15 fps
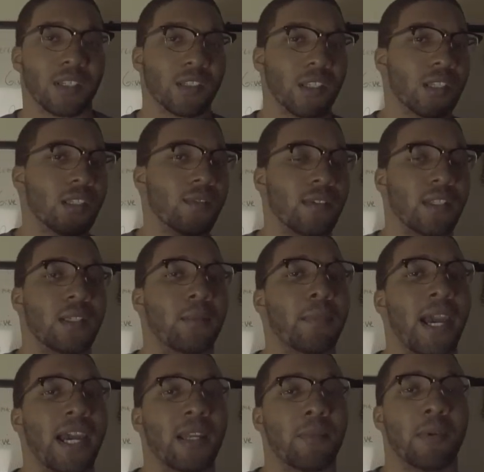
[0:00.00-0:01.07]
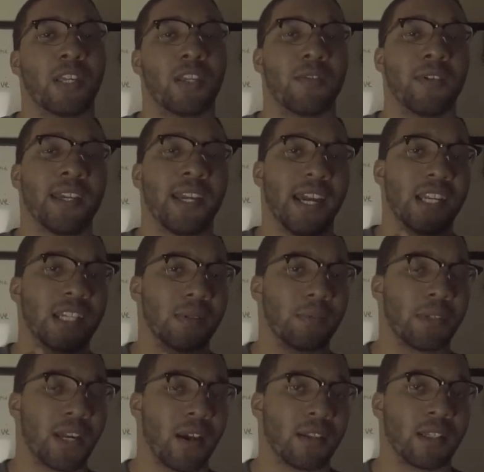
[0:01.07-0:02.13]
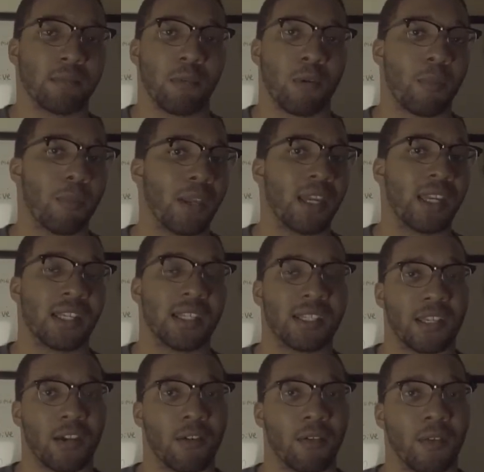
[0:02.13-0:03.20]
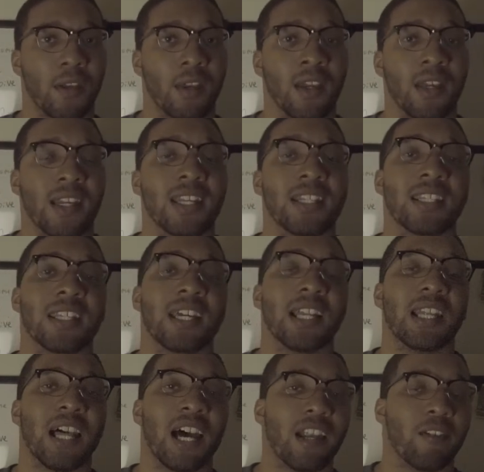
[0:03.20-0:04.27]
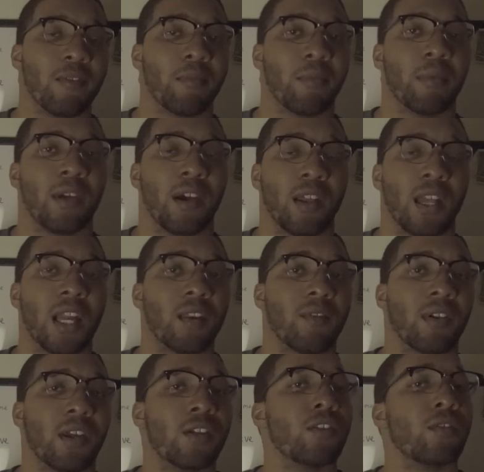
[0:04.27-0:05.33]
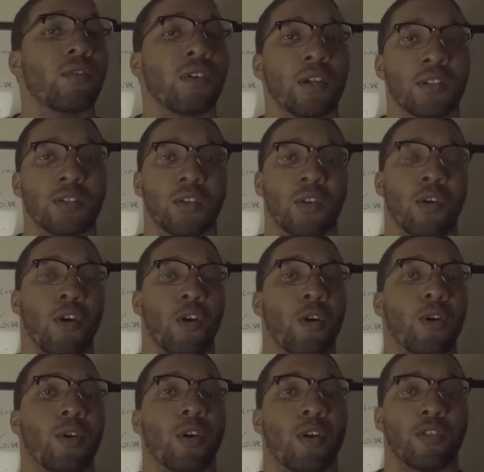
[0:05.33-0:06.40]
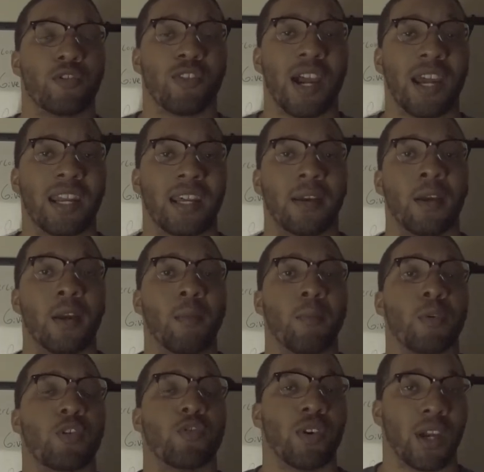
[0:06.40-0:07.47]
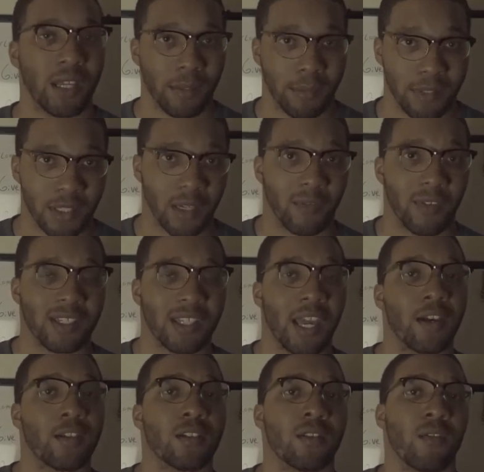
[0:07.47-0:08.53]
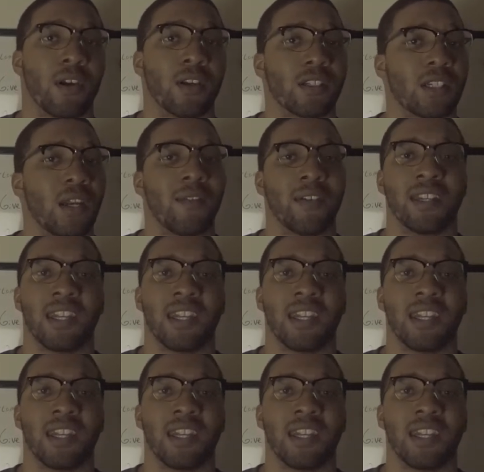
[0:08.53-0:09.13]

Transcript: doesn't really matter, man. You really gotta just be comfortable with being yourself. Instead, a lot of a lot of introverts are, are trying to portray themselves as extroverts, and every